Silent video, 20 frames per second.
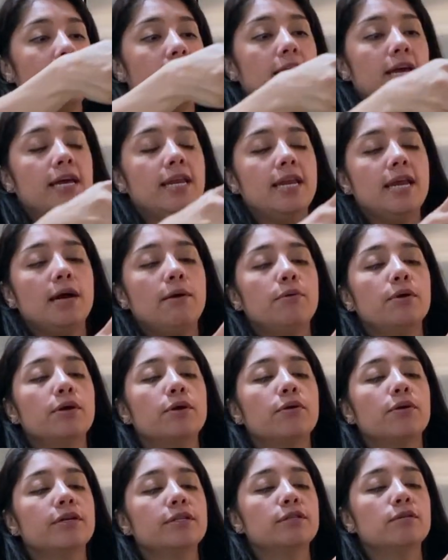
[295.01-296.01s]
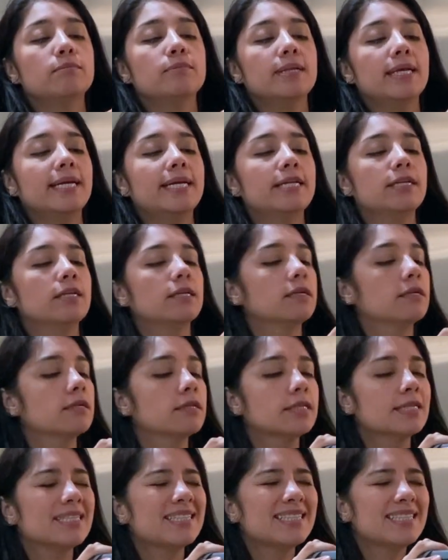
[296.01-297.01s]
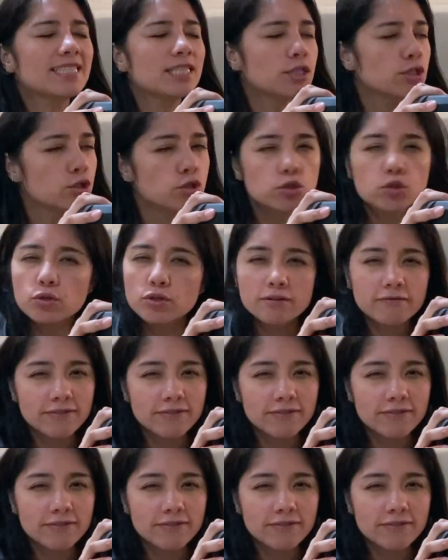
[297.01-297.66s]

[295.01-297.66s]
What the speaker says: And now we're going to blend 2